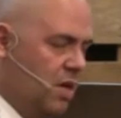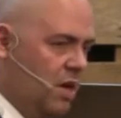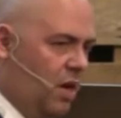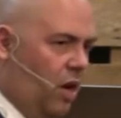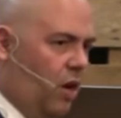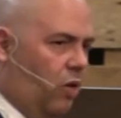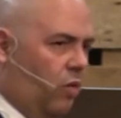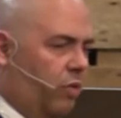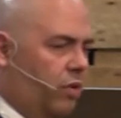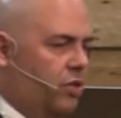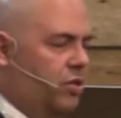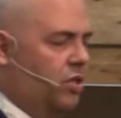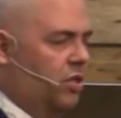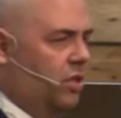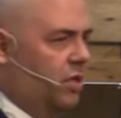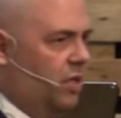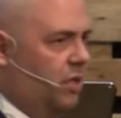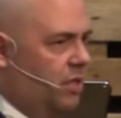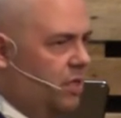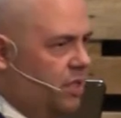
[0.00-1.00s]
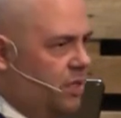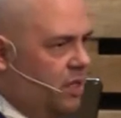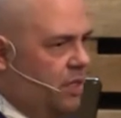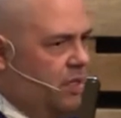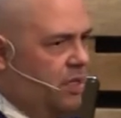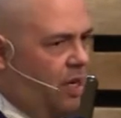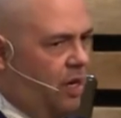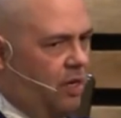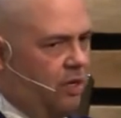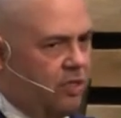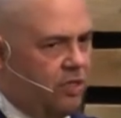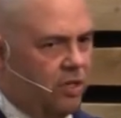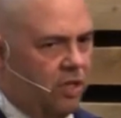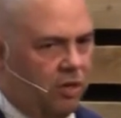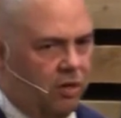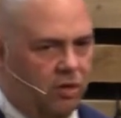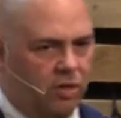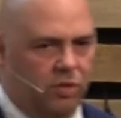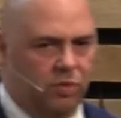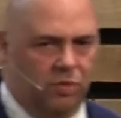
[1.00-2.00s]
Originally, this entire
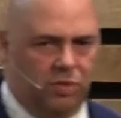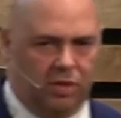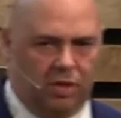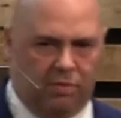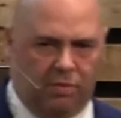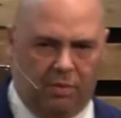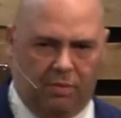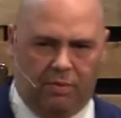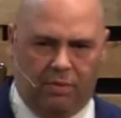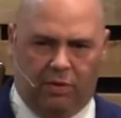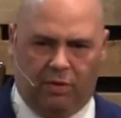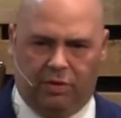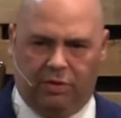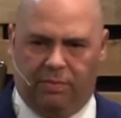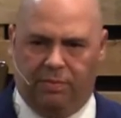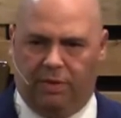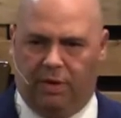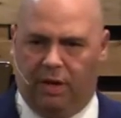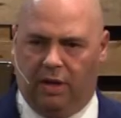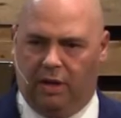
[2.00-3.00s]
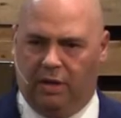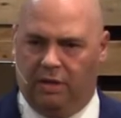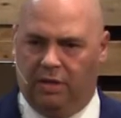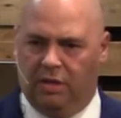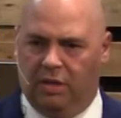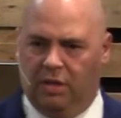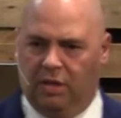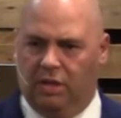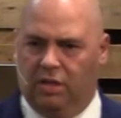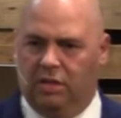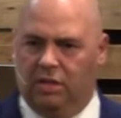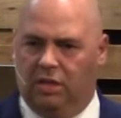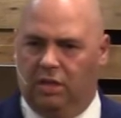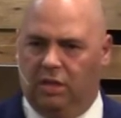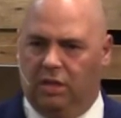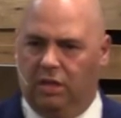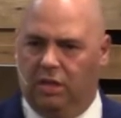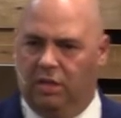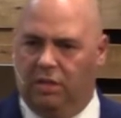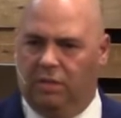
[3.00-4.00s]
series was going to be built upon
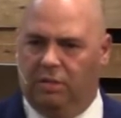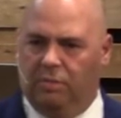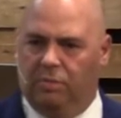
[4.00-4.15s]
the